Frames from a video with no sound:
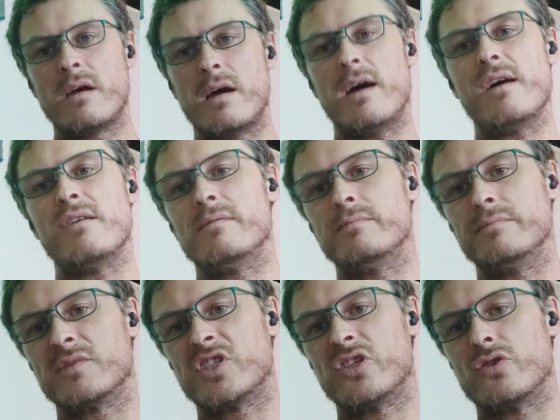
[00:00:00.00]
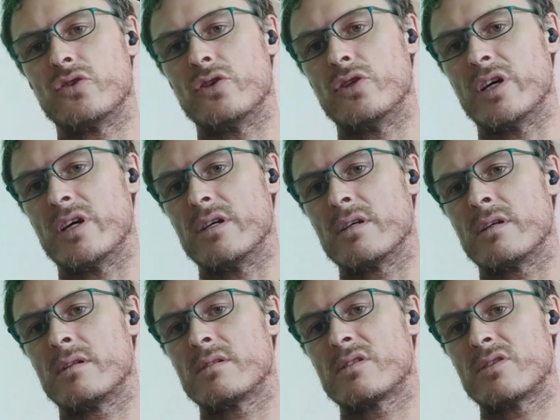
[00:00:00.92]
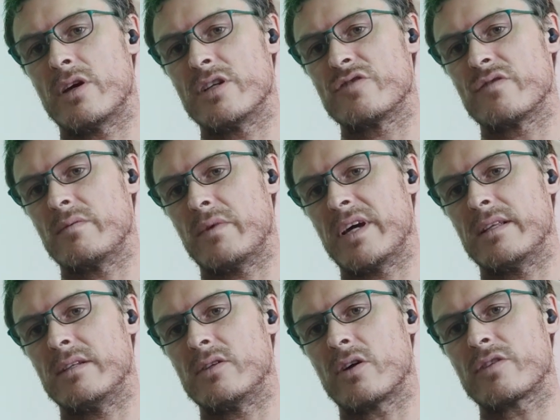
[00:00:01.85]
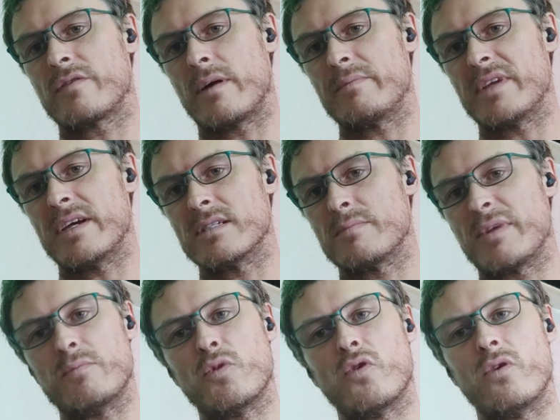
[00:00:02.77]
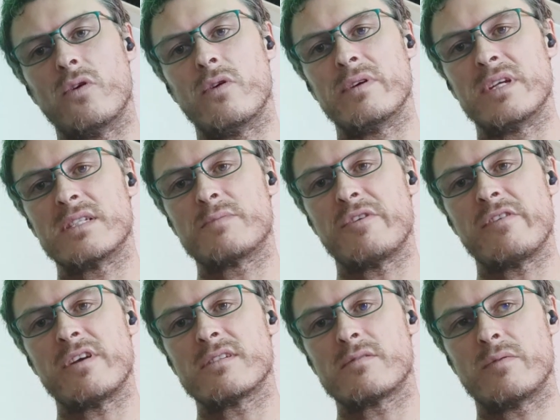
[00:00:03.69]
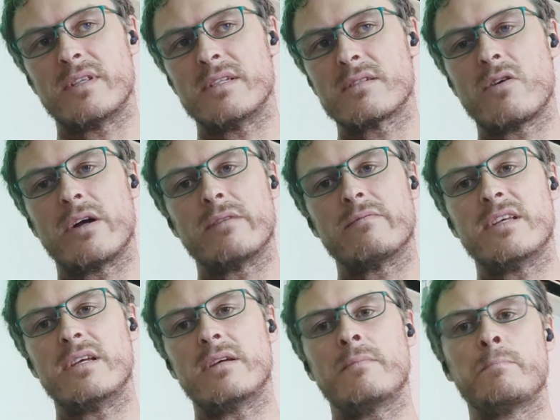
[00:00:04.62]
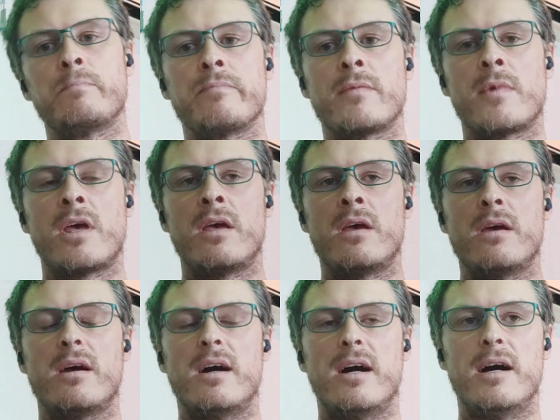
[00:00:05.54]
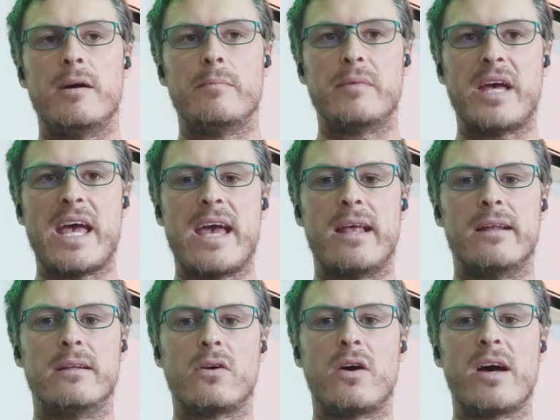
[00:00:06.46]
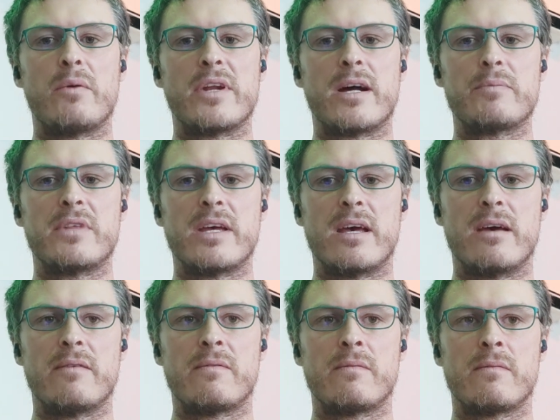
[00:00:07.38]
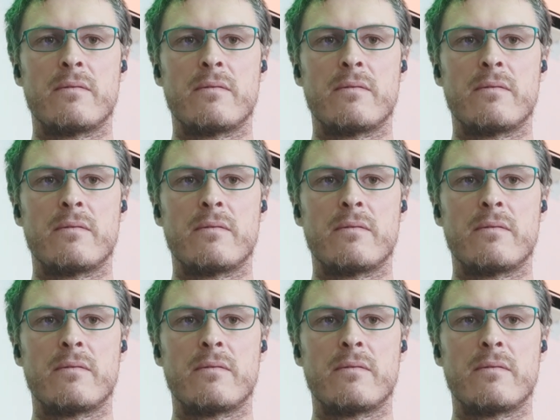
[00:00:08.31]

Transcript: to do the surgery, where the doctor up there is a bit more experienced with this kind of thing. And I went up there